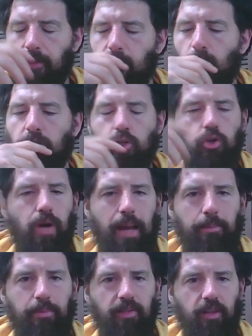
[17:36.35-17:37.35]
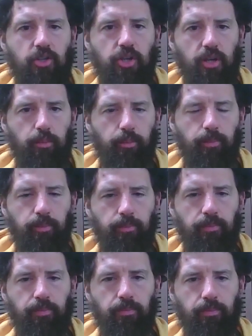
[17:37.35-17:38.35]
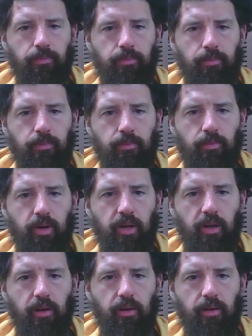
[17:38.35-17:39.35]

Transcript: we're trapped in the gym, right?